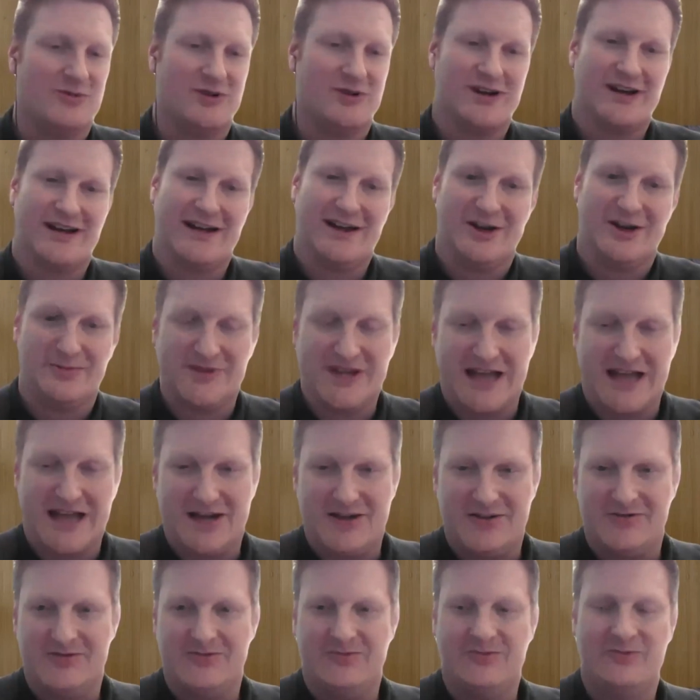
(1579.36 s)
We're going to help you
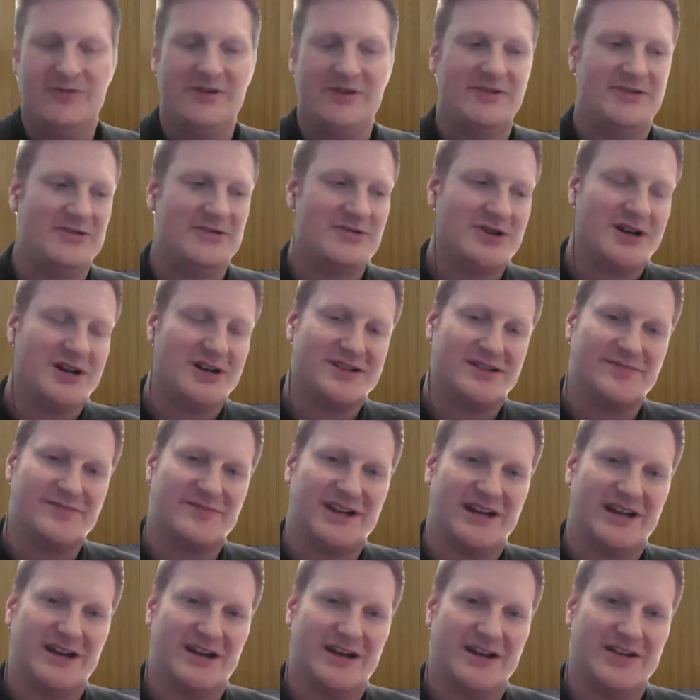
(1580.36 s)
out. We do
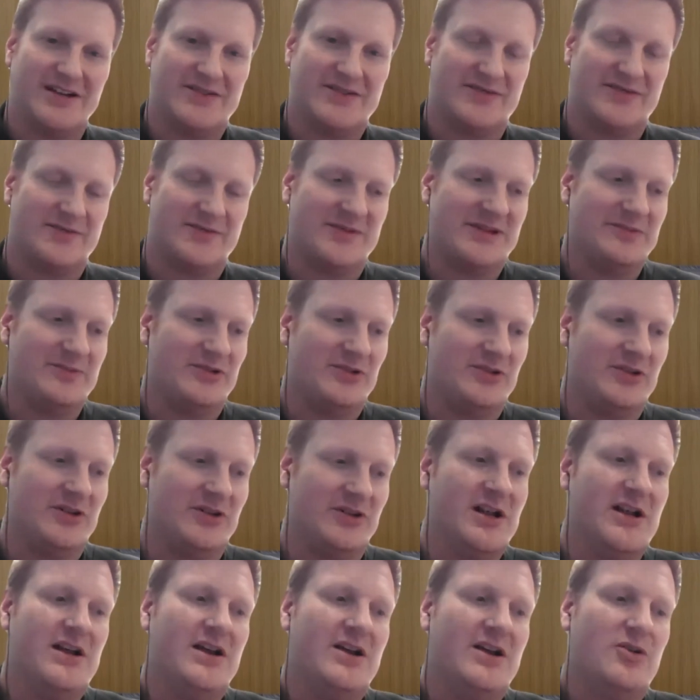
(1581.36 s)
custom data cuts for
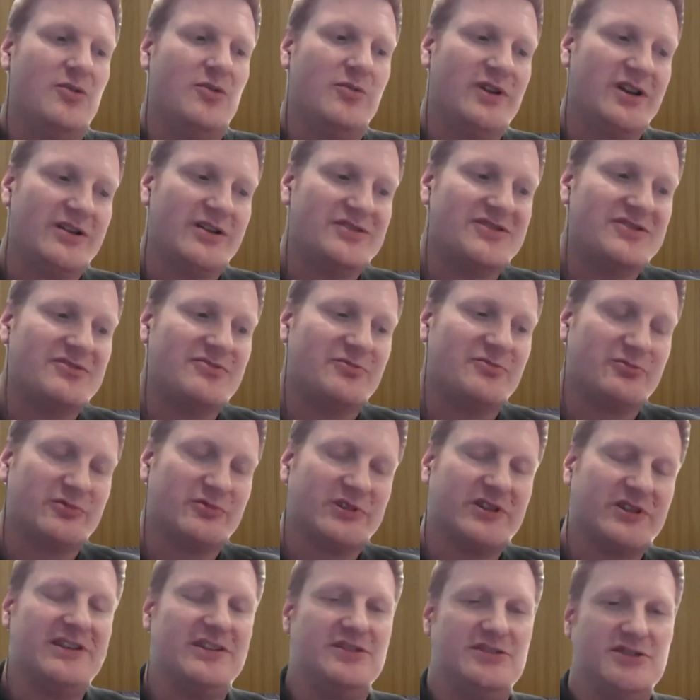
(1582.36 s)
people. We also
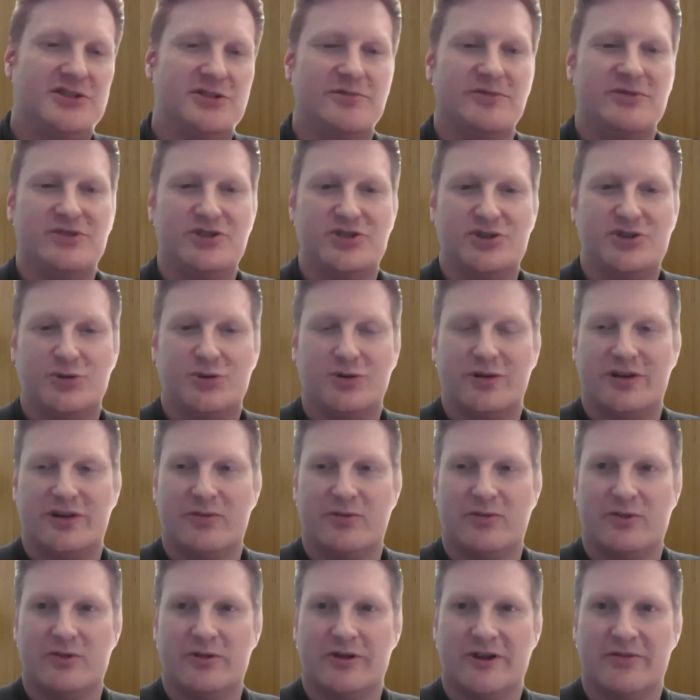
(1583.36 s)
really do
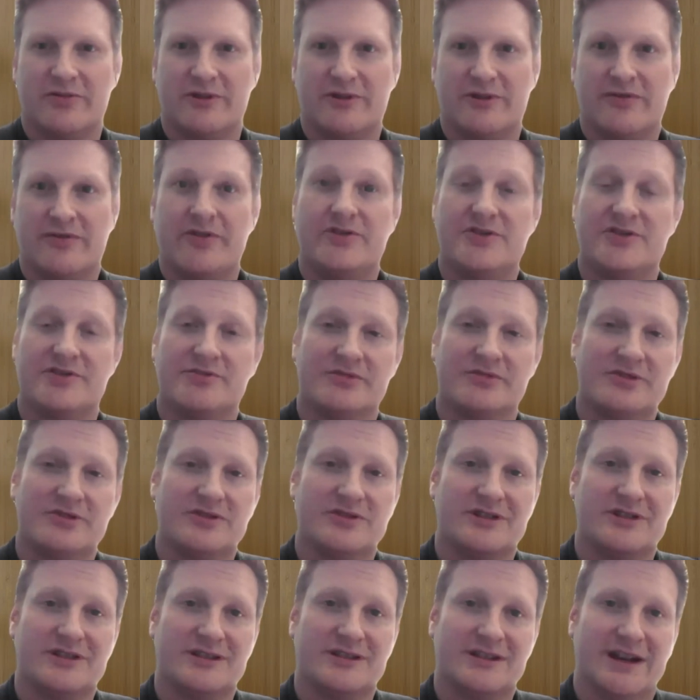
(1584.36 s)
enjoy working with folks who are
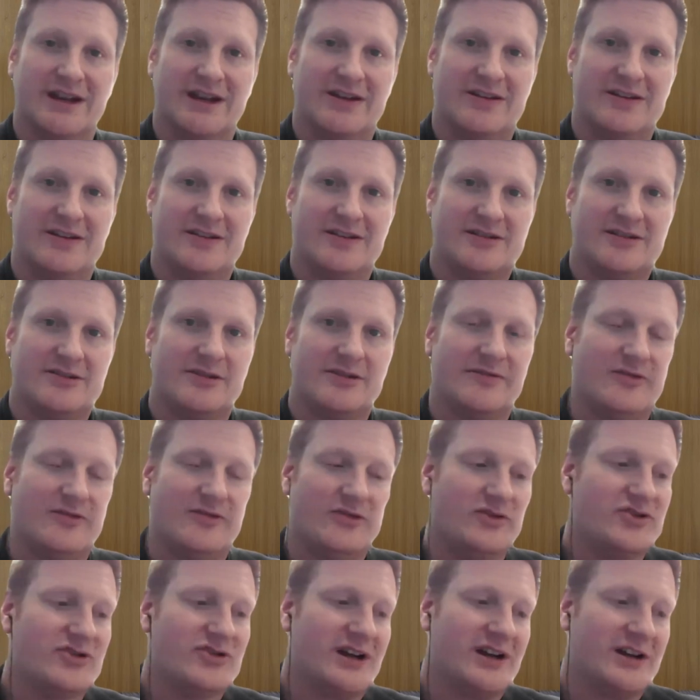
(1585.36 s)
using the data. So if
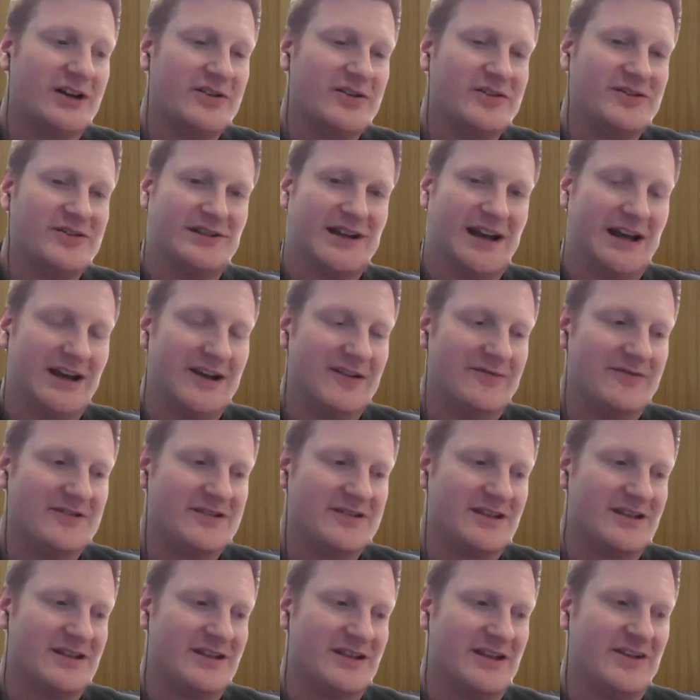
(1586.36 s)
you're trying to use the data
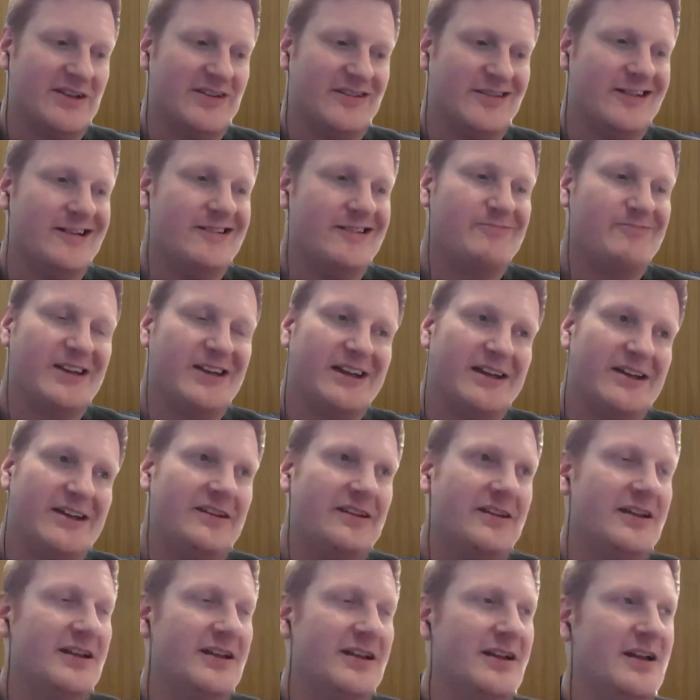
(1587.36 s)
for something and you're like,
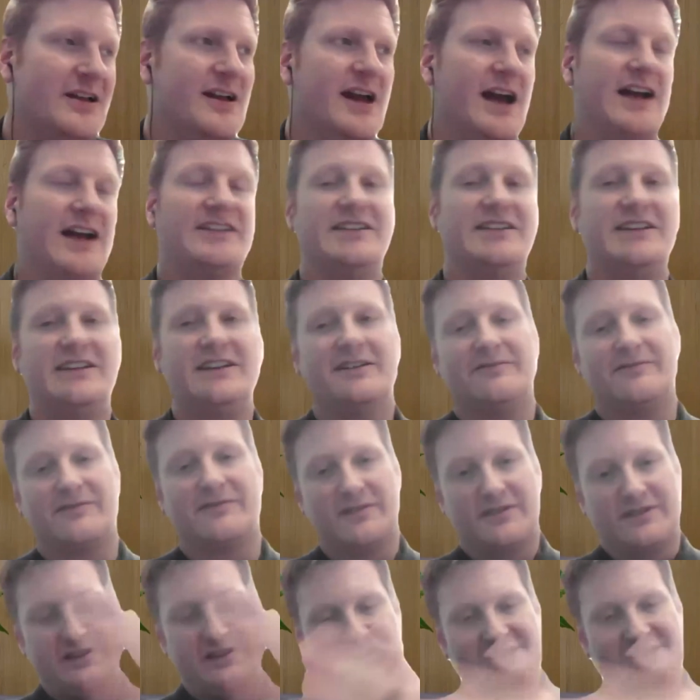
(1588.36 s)
man, I need it
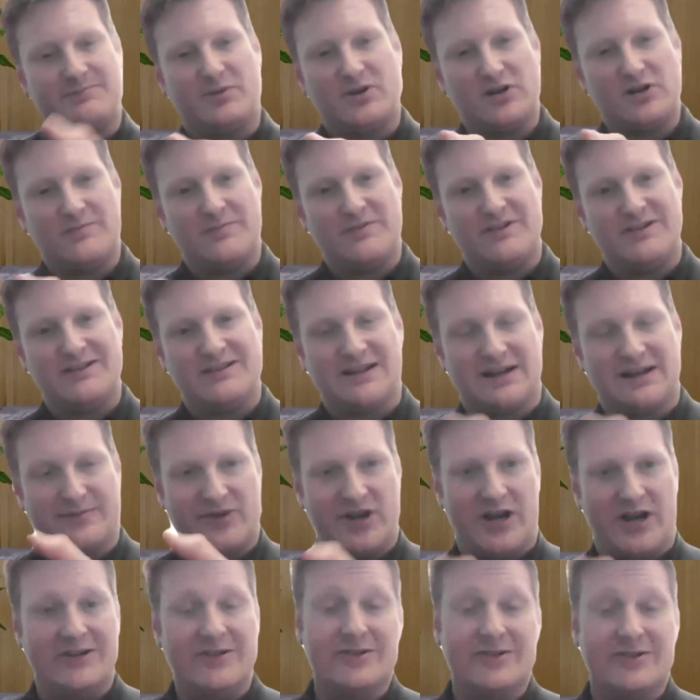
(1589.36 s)
for this purpose and
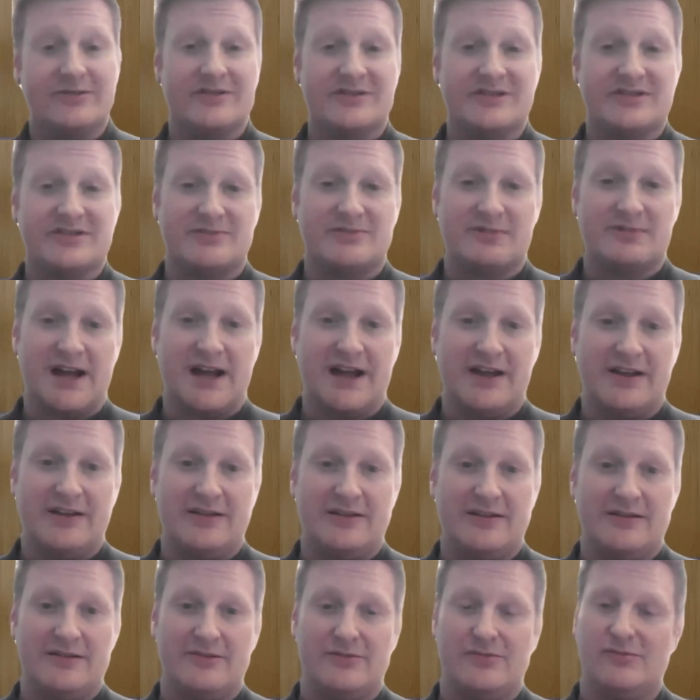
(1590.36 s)
I'm not sure it's right,
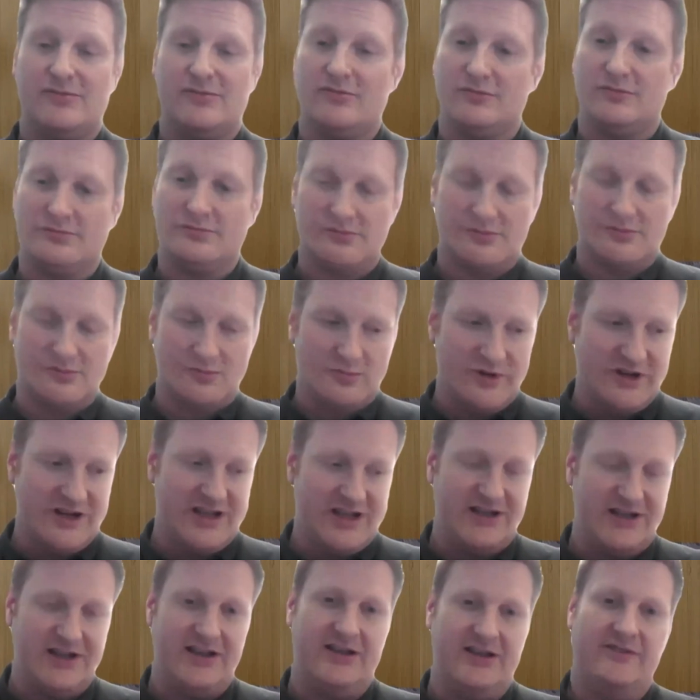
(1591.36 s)
we
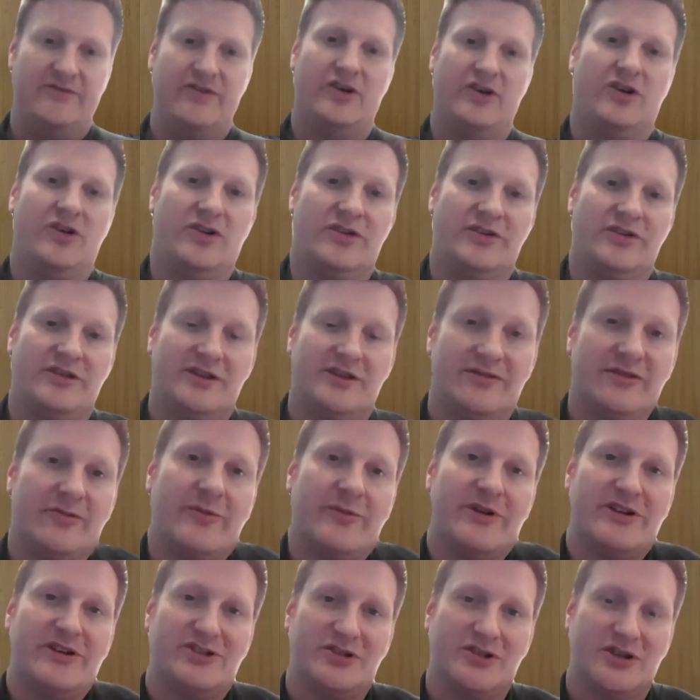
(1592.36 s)
can give you all the
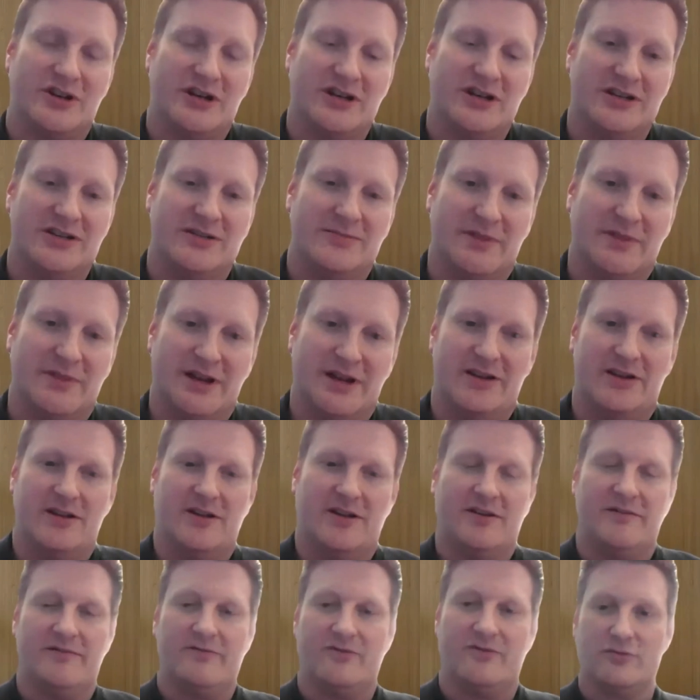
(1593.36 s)
information you need to make
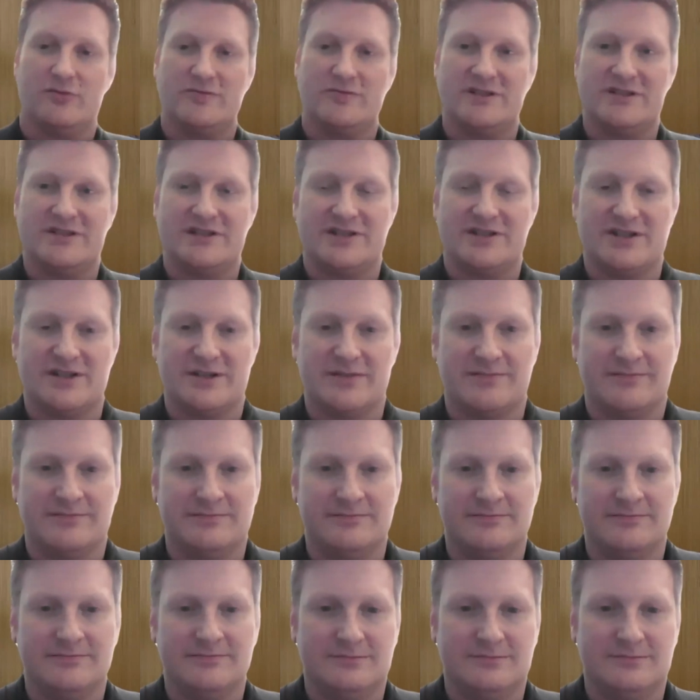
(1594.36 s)
an informed decision.